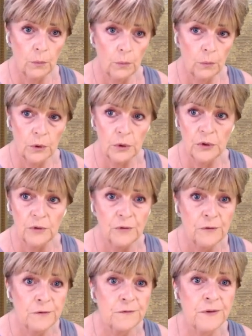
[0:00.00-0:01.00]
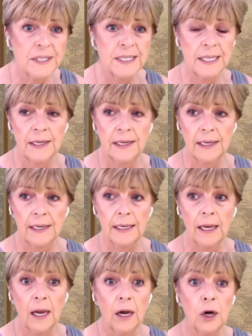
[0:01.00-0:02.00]
what you
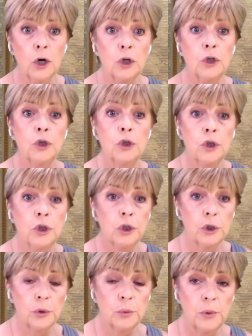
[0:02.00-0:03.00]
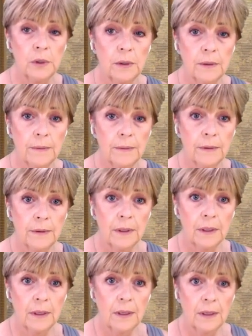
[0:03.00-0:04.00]
physically do.
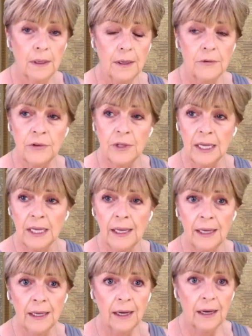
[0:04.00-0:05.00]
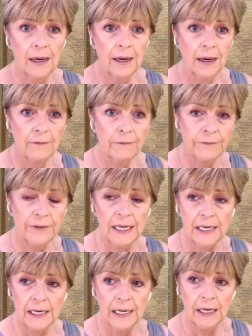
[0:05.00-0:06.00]
Thinking,
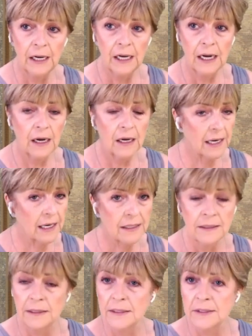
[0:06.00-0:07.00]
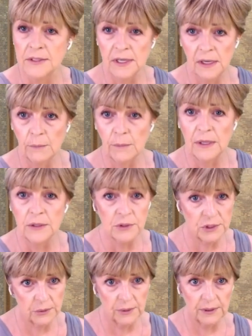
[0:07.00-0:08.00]
feeling ain't the same as
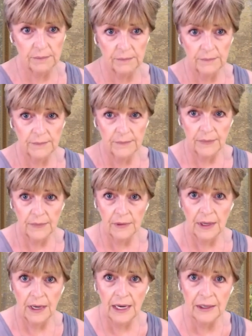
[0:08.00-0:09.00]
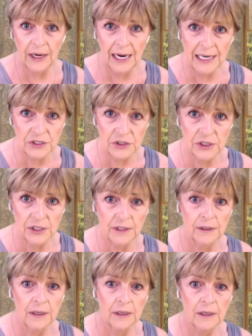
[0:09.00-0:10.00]
doing. And action